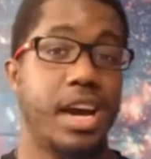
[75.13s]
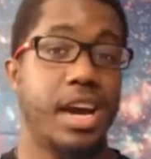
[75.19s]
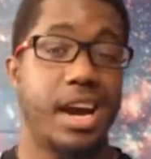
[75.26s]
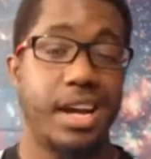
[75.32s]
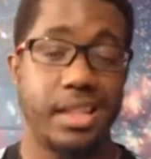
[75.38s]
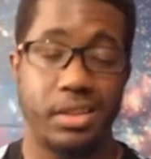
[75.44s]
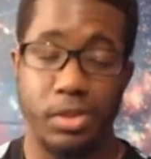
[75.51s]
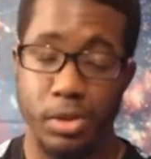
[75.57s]

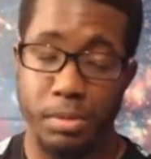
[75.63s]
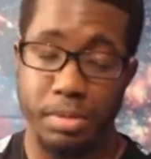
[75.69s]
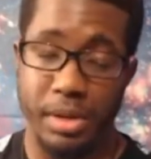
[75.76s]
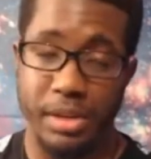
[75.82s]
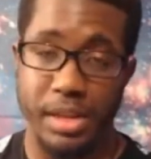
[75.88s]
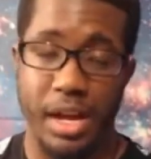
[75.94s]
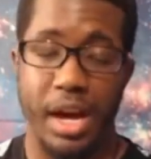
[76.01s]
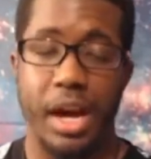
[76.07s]
I do
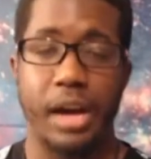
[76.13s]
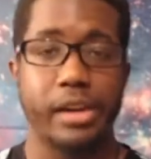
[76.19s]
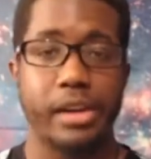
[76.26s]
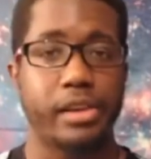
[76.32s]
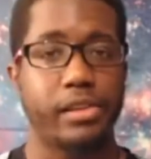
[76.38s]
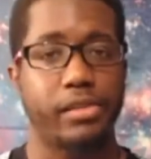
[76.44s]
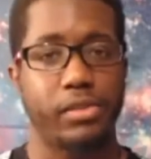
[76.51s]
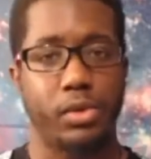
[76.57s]
believe that
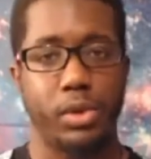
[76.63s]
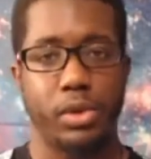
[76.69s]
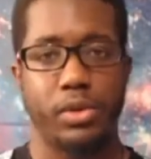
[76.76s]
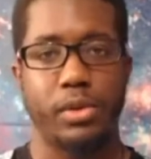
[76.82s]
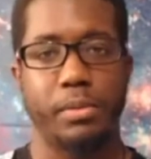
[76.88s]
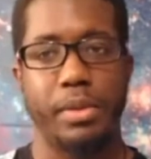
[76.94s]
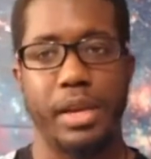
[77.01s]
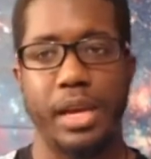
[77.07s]
August is going
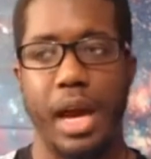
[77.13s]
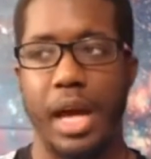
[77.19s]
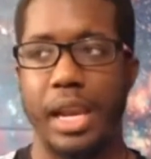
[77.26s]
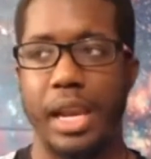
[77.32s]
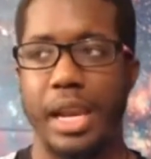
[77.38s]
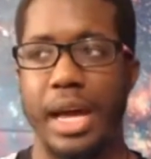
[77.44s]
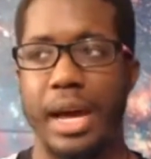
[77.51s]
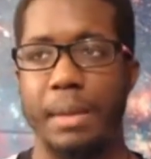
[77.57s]
to be a
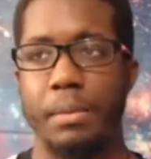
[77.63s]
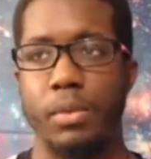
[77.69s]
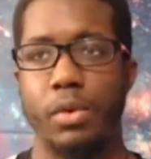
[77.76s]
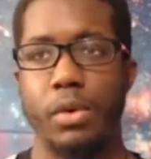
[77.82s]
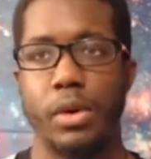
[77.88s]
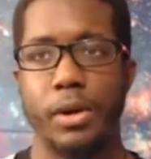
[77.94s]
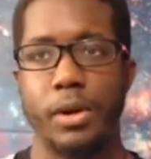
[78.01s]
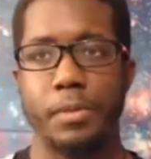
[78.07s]
lot
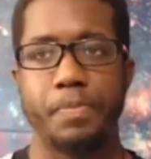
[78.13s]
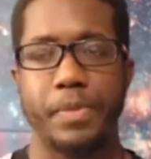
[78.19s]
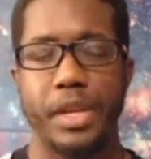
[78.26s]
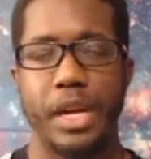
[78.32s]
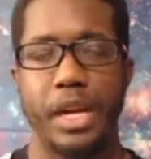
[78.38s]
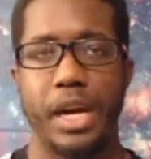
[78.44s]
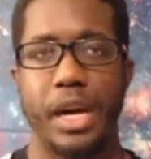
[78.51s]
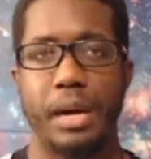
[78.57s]
more
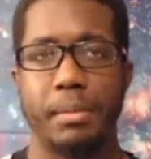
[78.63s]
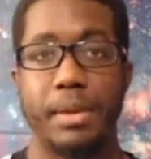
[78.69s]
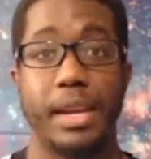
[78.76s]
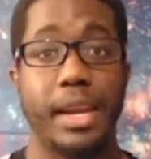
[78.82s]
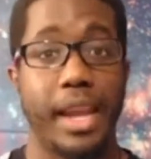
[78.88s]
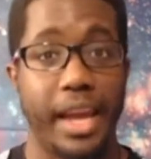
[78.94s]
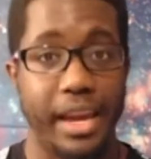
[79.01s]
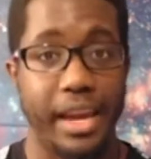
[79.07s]
um,
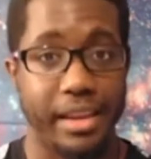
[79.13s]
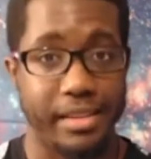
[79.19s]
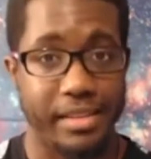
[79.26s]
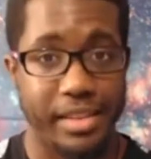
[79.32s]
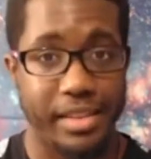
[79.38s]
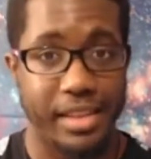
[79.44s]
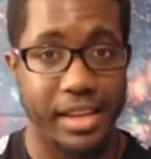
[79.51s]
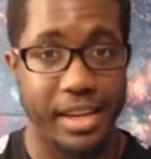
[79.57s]

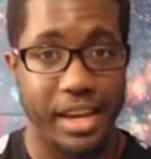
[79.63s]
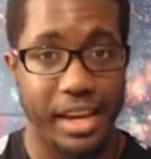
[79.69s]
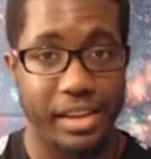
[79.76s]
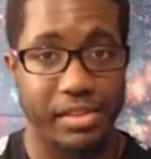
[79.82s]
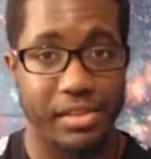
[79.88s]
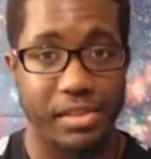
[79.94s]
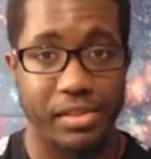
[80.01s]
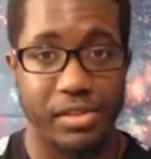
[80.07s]
light than
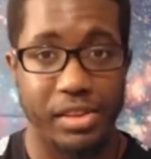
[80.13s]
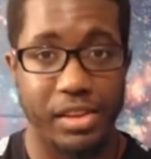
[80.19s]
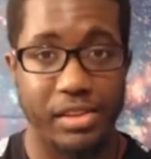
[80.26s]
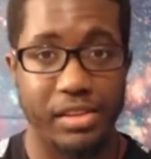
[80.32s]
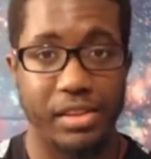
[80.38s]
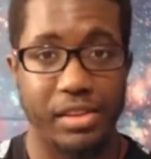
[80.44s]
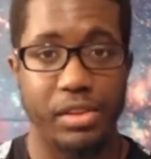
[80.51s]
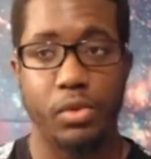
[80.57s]
Cancer
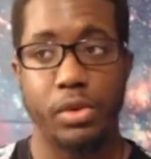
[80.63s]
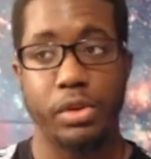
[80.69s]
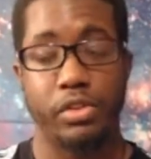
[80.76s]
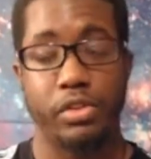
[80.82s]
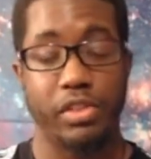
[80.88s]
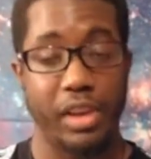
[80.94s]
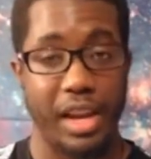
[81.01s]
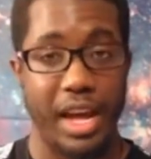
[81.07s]
season or
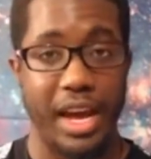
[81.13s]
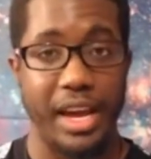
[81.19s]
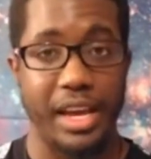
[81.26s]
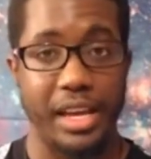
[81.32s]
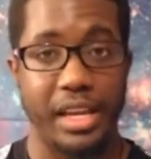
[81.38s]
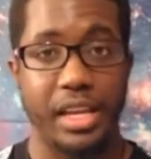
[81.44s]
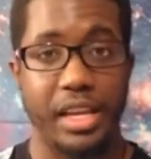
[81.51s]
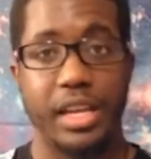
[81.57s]

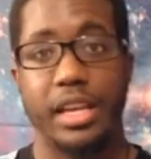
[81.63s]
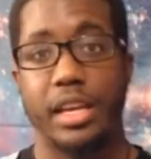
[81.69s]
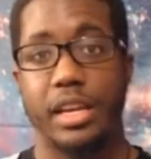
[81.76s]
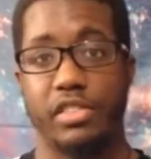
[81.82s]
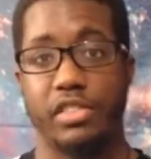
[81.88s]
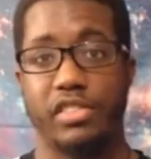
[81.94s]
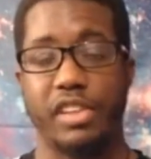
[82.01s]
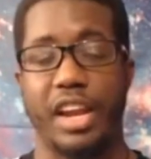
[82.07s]
July,
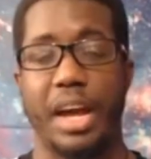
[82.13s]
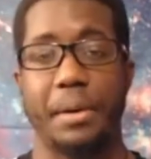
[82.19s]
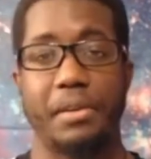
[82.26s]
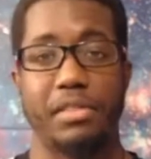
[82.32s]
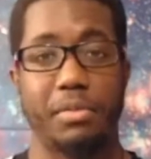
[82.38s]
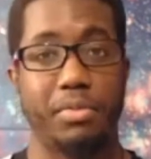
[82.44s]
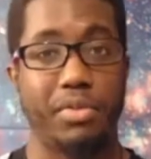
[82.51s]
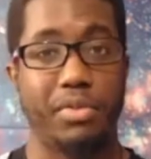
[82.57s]
because July
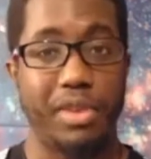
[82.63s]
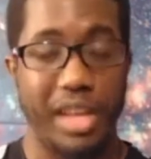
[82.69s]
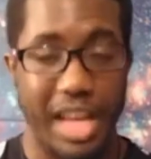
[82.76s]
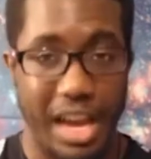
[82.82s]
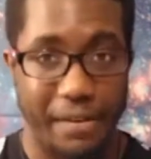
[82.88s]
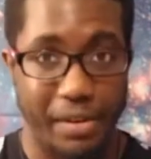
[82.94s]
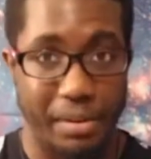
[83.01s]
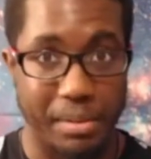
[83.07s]
was a pretty
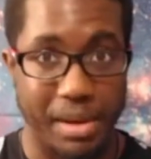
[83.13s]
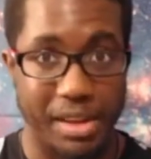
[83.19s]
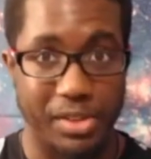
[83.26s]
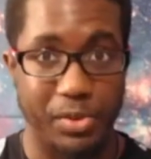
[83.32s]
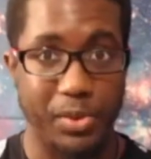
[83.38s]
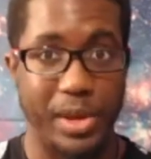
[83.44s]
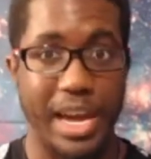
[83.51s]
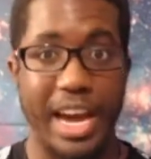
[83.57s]
heavy
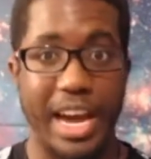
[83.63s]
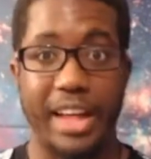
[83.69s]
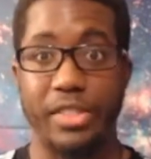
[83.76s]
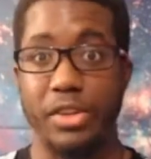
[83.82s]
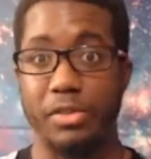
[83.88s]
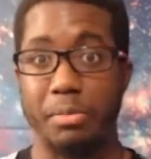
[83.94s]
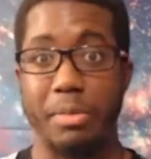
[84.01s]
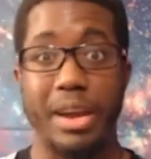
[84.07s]
month. We had
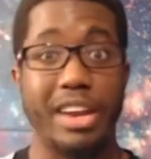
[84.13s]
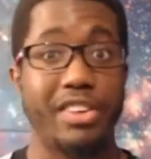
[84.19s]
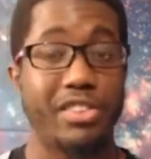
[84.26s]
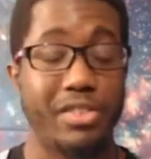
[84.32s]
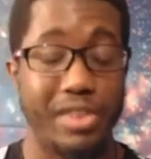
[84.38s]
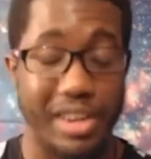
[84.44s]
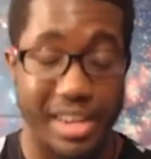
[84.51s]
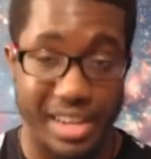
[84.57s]
those
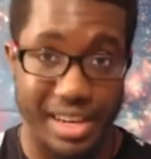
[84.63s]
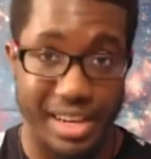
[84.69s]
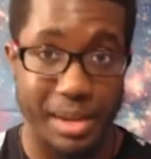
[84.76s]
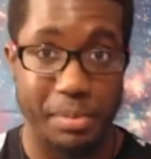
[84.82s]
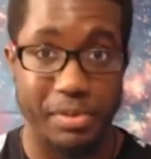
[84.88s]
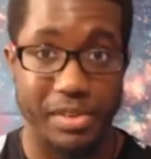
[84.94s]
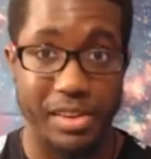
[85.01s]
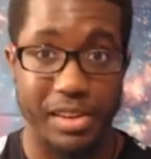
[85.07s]
major
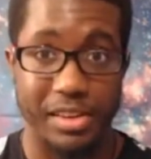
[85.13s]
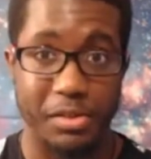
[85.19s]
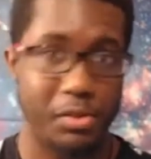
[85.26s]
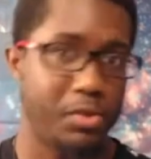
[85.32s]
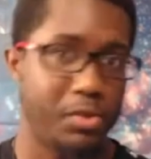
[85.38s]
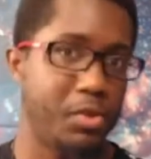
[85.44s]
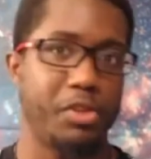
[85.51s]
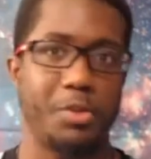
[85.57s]
eclipses.
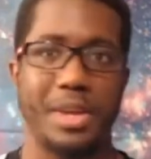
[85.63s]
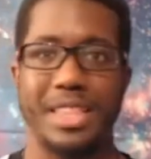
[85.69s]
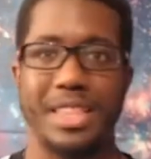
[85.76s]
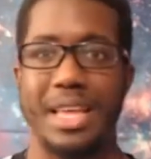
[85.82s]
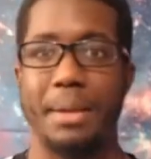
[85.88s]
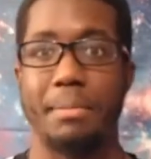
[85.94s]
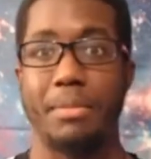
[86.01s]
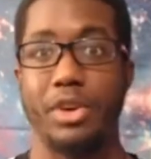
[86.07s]
Of course, we had
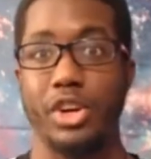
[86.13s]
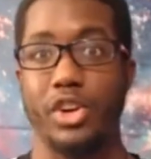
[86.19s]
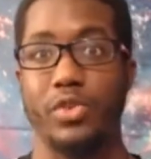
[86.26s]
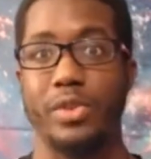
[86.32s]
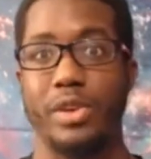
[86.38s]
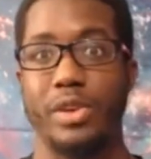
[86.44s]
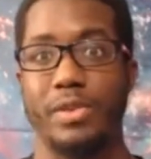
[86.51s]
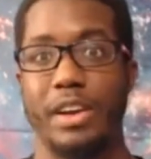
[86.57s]
that
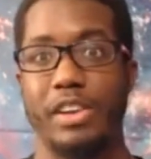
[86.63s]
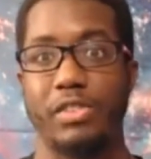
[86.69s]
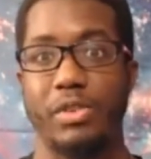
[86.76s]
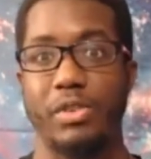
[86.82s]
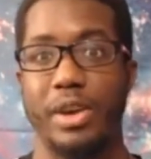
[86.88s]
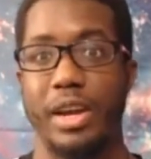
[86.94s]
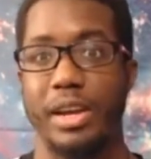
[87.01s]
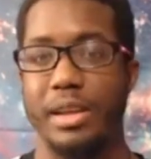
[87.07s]
Mercury
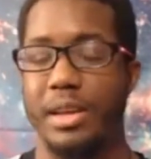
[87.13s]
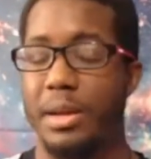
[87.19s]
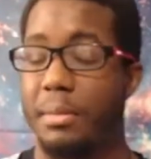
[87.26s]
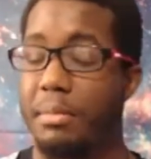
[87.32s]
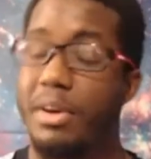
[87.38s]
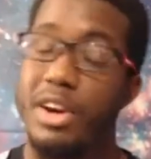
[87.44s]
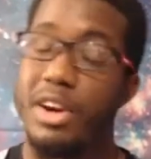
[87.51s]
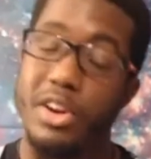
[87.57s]
retrograde.
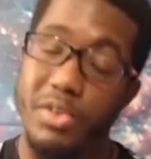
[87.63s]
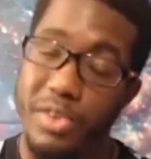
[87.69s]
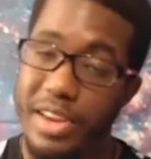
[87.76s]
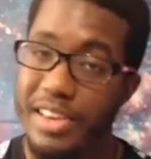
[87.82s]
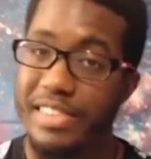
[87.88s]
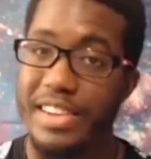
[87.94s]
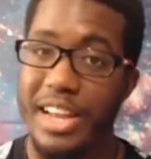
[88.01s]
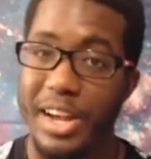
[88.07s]
Mercury
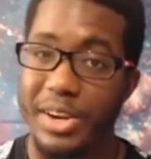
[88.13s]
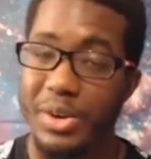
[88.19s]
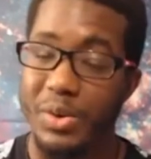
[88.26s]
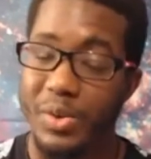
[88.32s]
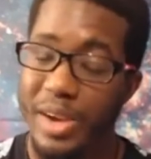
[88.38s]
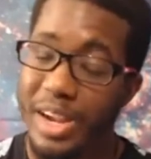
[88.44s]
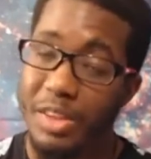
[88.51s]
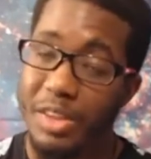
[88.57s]
is now
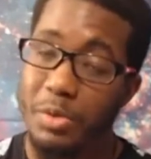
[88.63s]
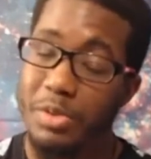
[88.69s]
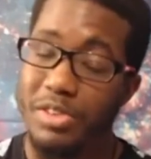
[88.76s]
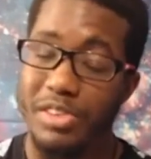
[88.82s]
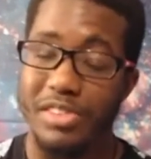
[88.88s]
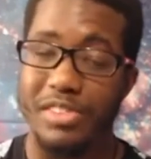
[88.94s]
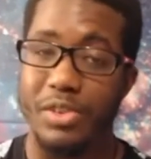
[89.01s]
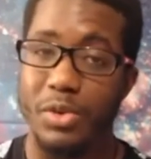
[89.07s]
direct,
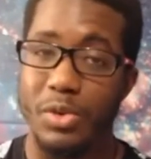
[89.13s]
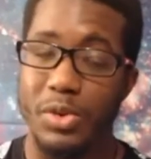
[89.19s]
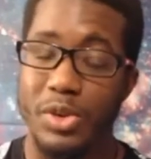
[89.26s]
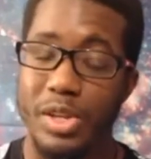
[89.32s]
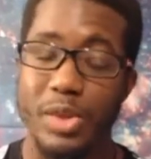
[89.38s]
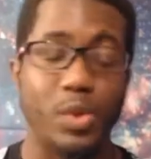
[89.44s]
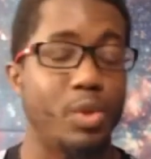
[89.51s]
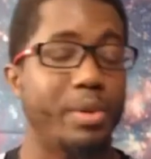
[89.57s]
which is
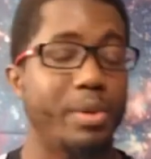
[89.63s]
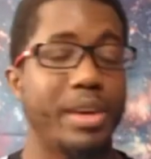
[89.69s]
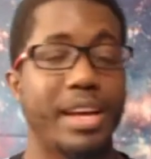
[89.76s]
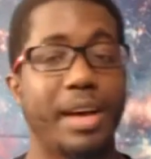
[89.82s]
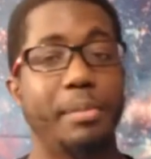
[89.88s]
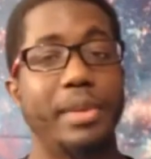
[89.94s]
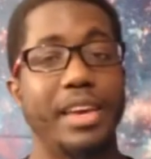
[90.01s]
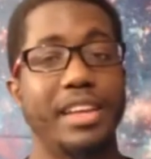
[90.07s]
cool. It will be
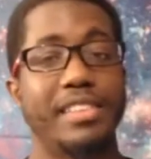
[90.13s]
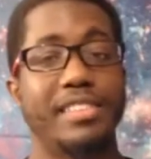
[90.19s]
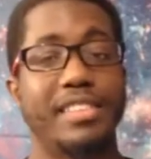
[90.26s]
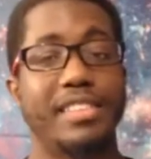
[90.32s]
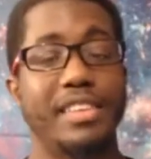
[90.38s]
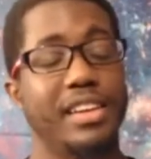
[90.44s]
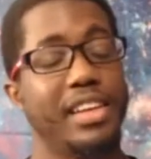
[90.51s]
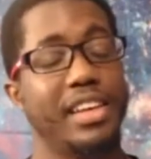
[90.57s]
coming
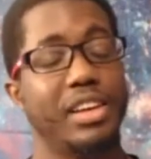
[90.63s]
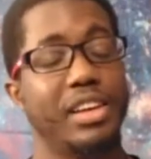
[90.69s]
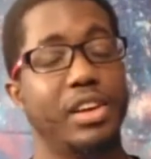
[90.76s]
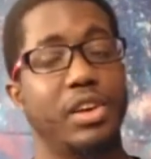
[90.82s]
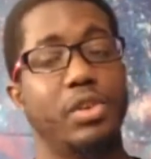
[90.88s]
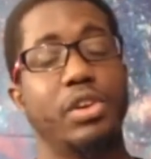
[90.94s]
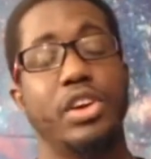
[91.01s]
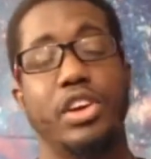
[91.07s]
into
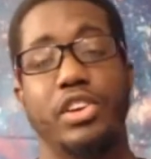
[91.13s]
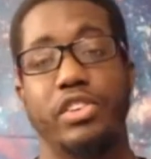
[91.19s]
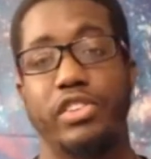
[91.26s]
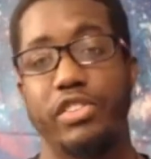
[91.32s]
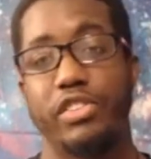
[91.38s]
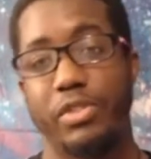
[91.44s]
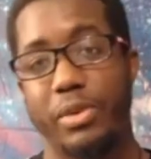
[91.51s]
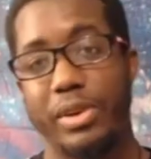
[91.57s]
Leo
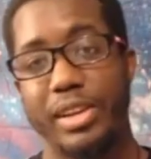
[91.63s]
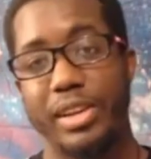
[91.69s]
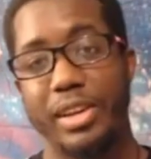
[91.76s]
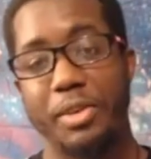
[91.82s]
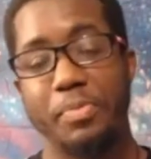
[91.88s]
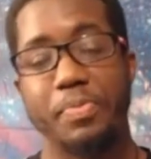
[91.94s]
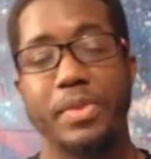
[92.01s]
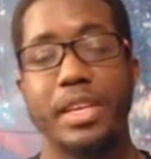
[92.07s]

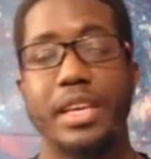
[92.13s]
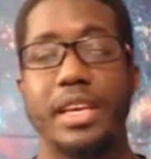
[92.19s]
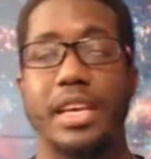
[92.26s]
shortly.